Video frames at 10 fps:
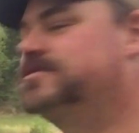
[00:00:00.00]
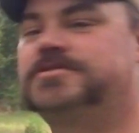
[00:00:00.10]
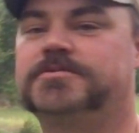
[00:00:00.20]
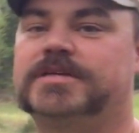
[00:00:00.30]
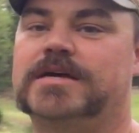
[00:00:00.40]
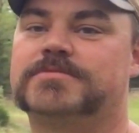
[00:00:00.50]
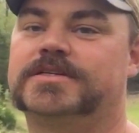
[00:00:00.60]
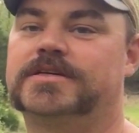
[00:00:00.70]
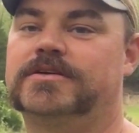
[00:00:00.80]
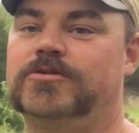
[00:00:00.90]
So sometimes
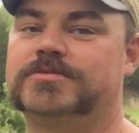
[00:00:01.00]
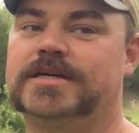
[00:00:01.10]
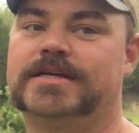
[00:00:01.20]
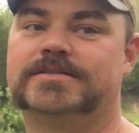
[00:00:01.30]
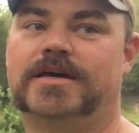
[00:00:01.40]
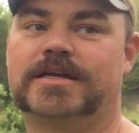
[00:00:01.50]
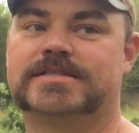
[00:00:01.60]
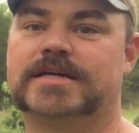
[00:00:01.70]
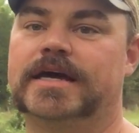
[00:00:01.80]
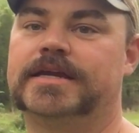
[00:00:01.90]
homesteading's not
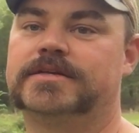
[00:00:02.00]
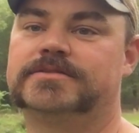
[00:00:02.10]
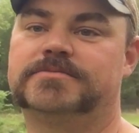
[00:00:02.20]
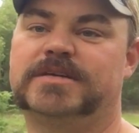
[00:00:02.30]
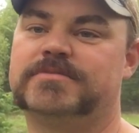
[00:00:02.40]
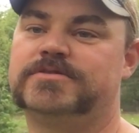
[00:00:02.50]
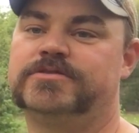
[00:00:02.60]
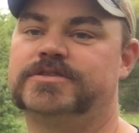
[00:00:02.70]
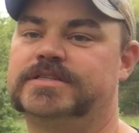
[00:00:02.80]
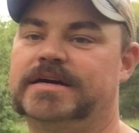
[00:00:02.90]
exciting. Sometimes
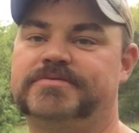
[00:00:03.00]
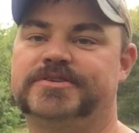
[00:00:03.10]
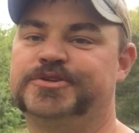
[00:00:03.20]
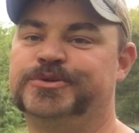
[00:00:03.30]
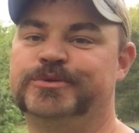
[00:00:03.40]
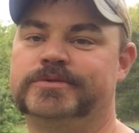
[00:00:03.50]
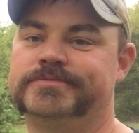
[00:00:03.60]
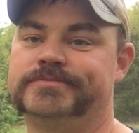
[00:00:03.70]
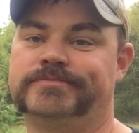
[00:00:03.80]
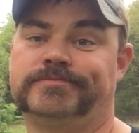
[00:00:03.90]
you just have to do
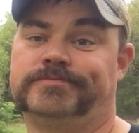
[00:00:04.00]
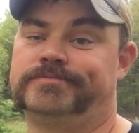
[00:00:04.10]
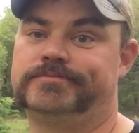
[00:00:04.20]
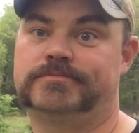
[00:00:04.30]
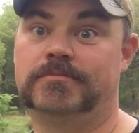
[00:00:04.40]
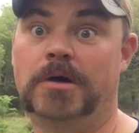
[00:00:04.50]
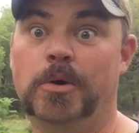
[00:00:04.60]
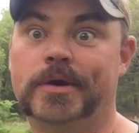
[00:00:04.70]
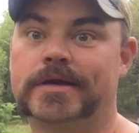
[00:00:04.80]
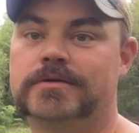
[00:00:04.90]

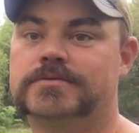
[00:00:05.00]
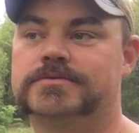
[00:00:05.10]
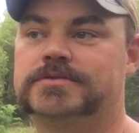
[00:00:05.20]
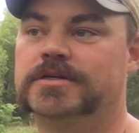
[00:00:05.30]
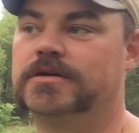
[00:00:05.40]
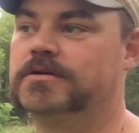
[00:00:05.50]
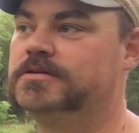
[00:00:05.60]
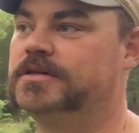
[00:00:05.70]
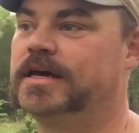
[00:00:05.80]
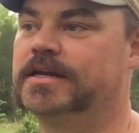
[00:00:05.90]
mowing. You know,
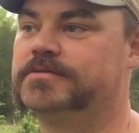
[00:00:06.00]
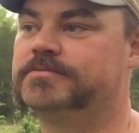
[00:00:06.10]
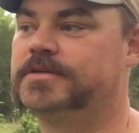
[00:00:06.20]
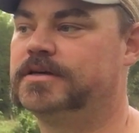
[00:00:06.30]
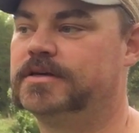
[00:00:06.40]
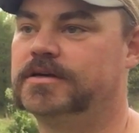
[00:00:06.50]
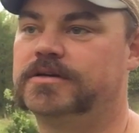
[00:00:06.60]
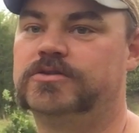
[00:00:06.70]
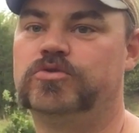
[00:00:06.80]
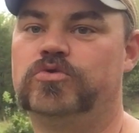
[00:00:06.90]
you got to
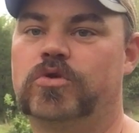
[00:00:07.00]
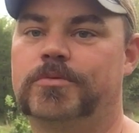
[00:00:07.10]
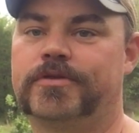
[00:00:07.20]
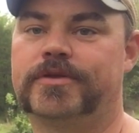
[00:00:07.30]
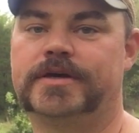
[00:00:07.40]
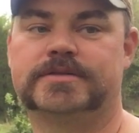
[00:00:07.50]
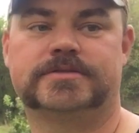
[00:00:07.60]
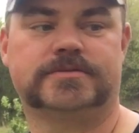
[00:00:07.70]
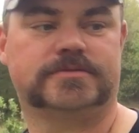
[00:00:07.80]
do normal things.